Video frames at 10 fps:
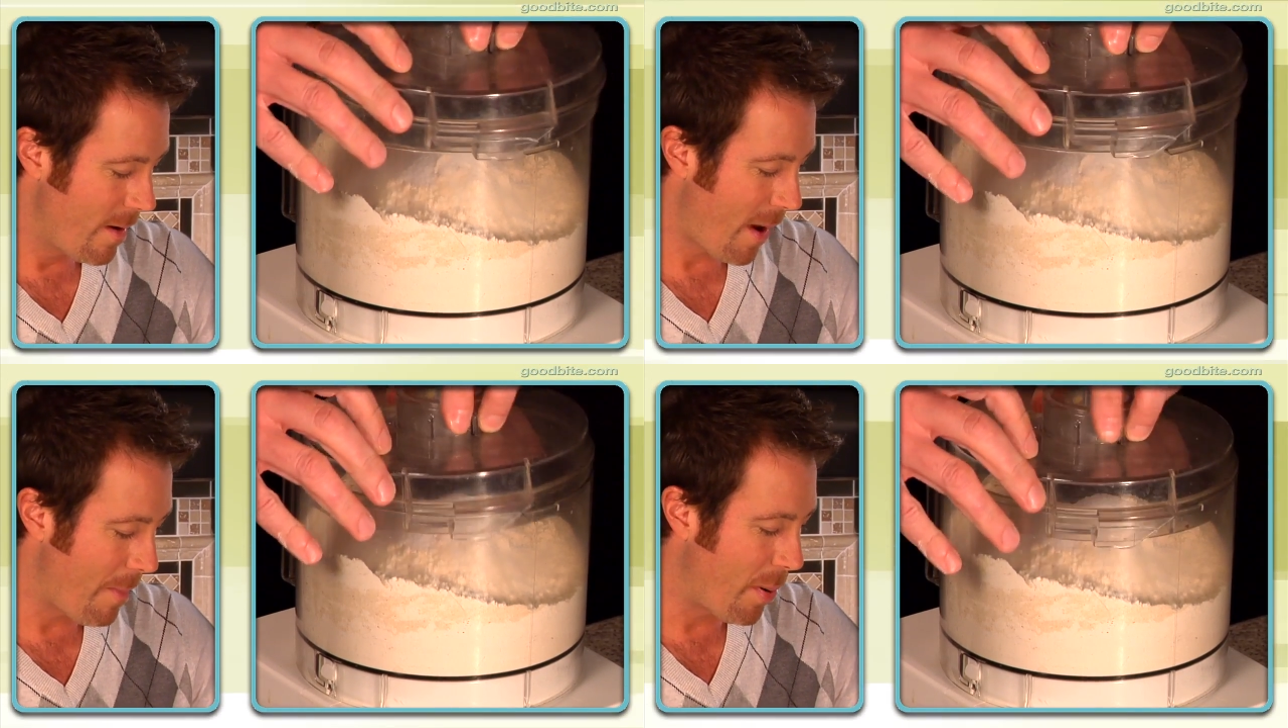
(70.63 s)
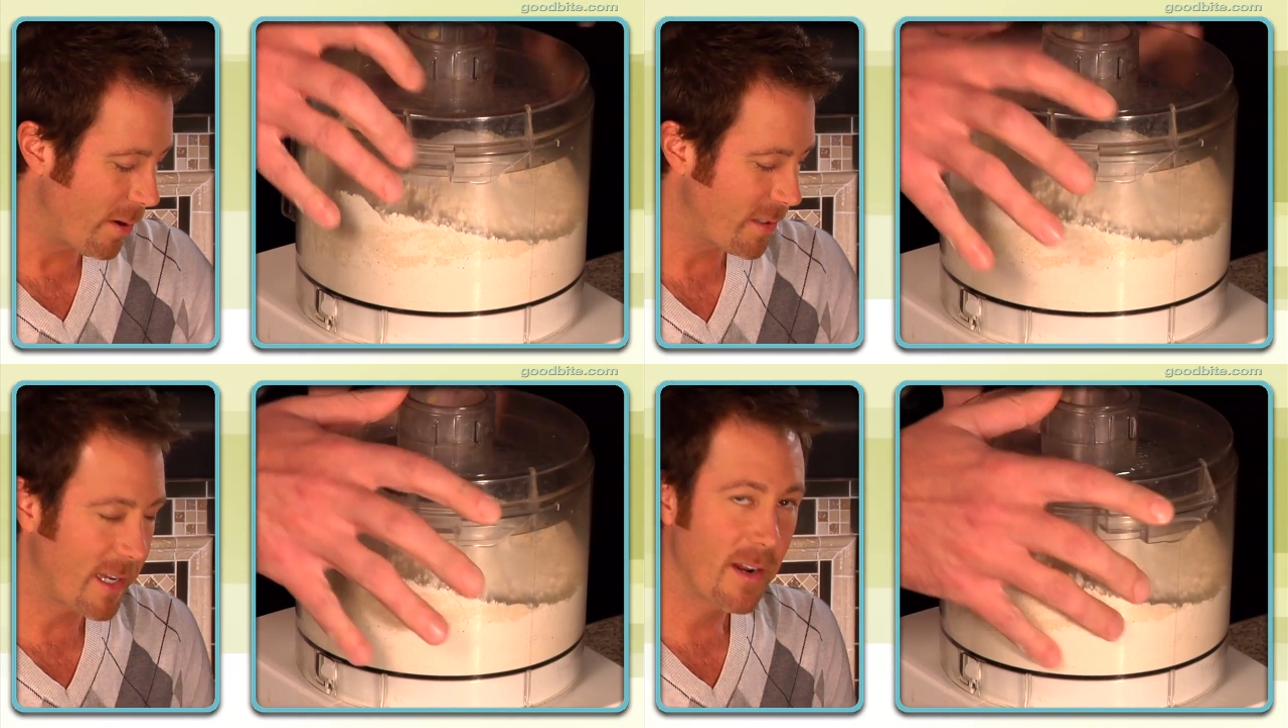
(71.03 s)
by
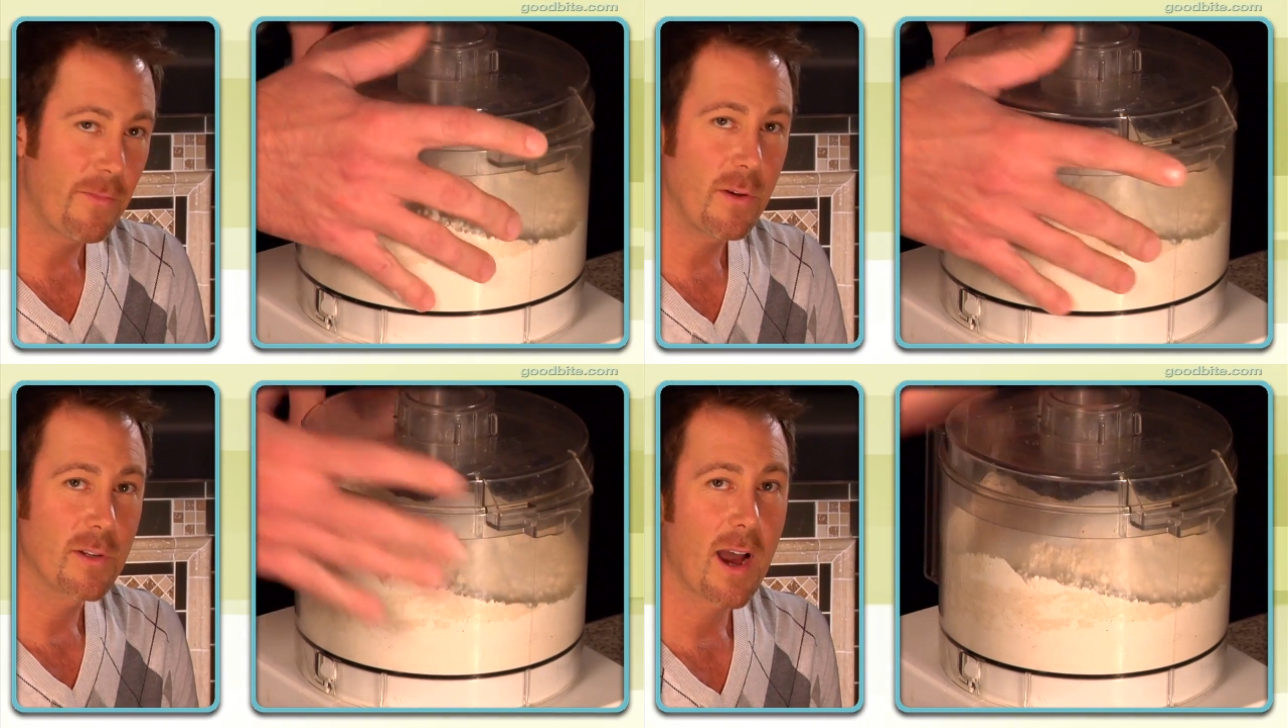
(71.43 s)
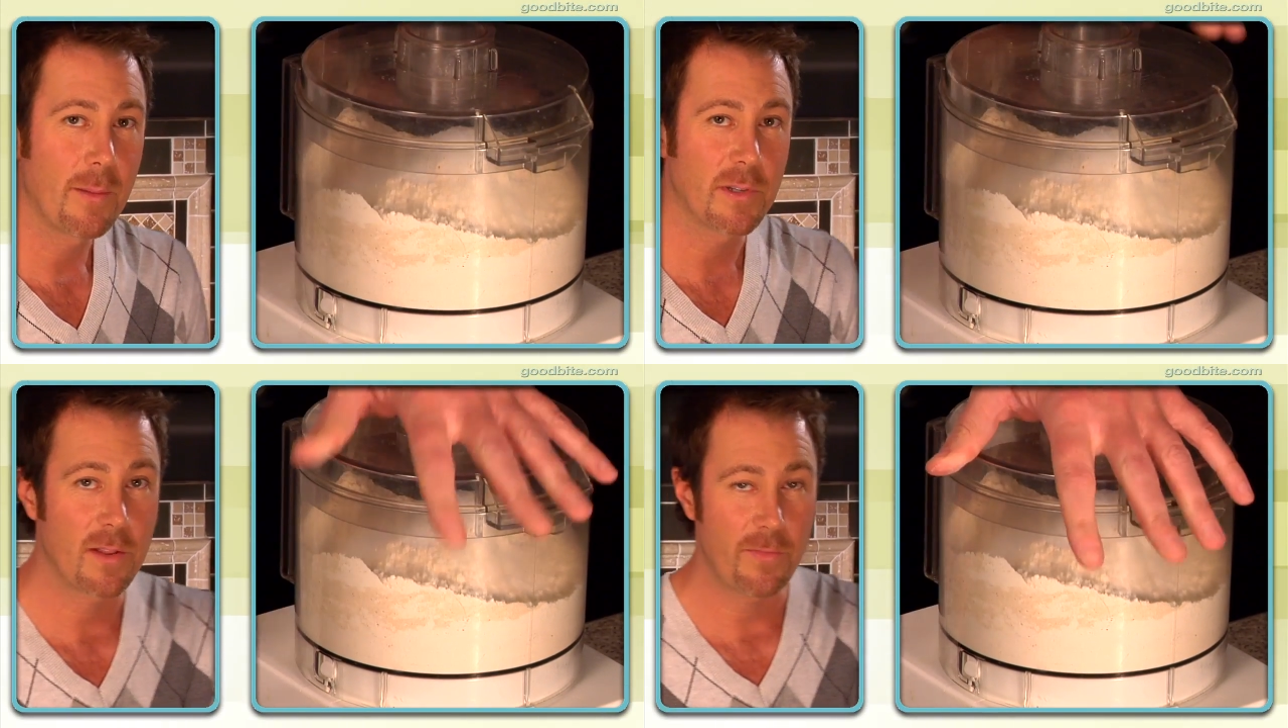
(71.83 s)
pulsing it a few
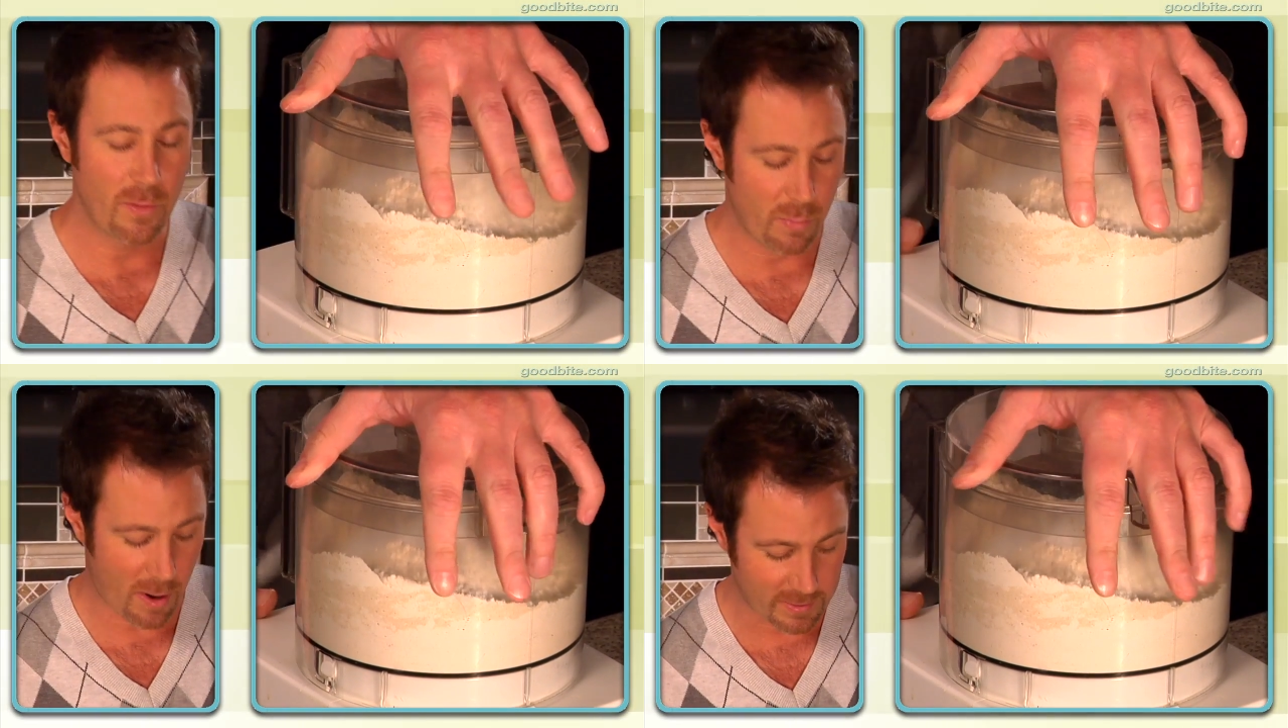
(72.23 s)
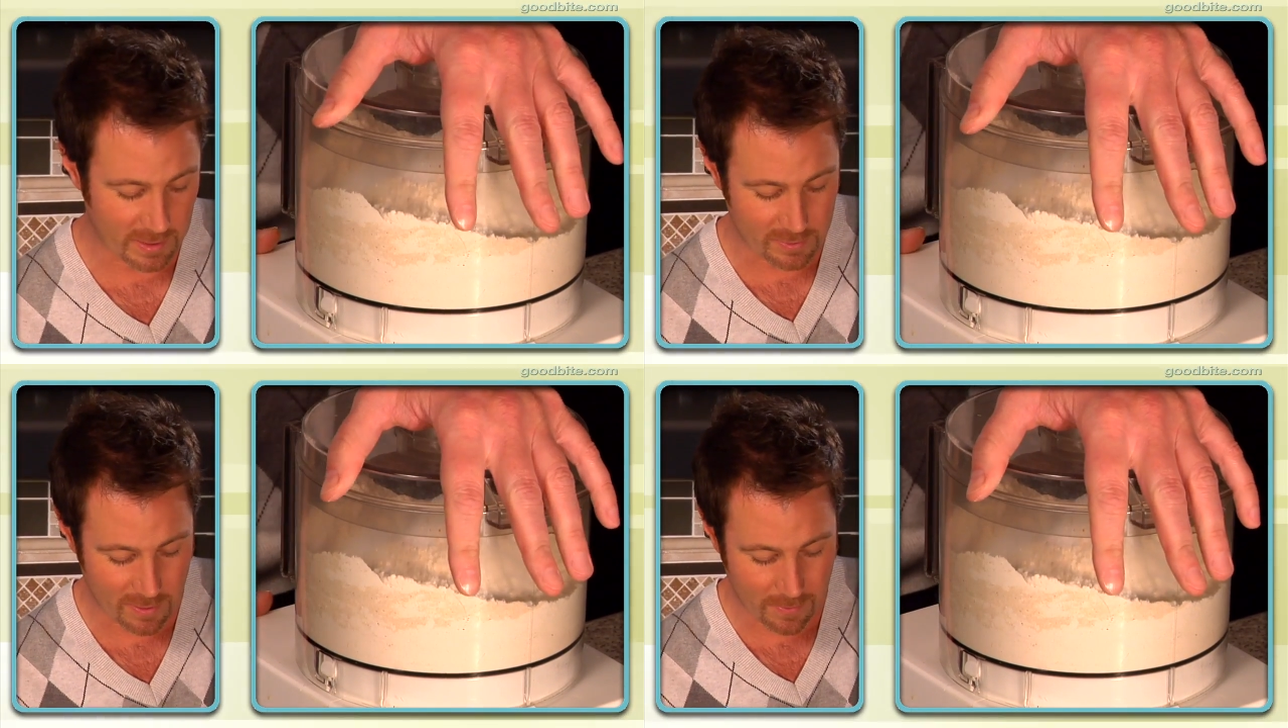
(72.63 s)
times in the food
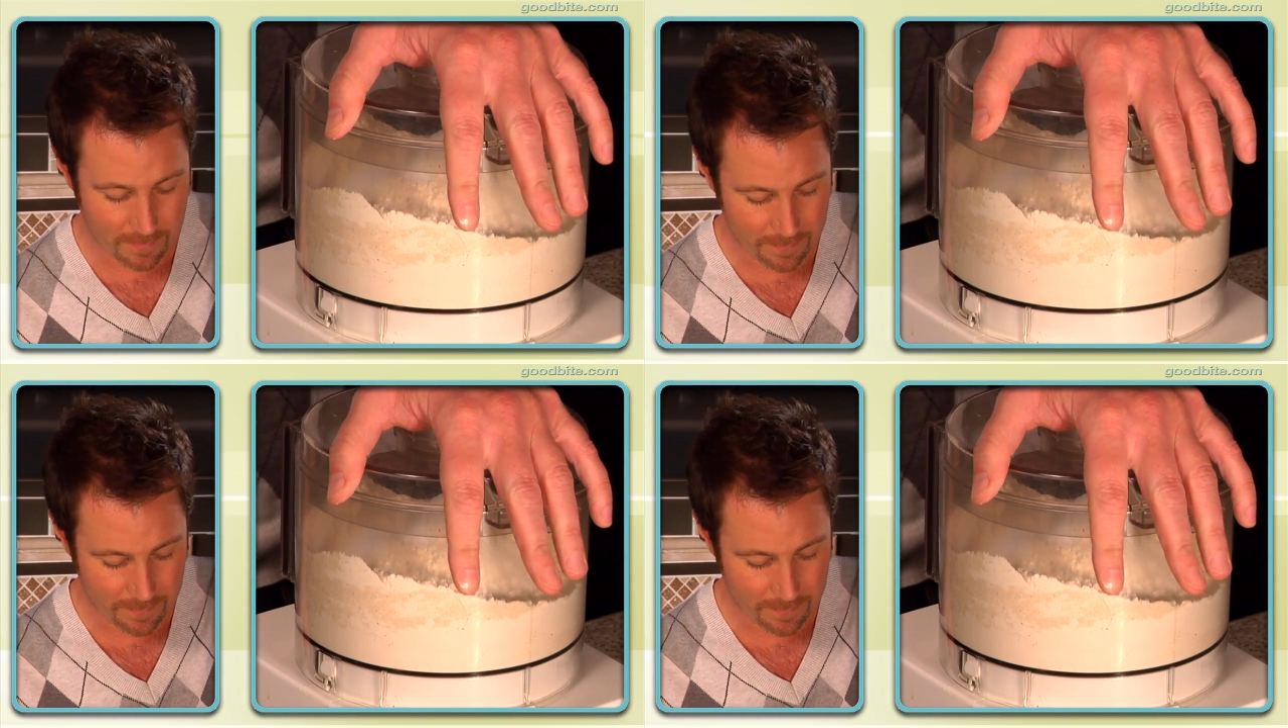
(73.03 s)
processor.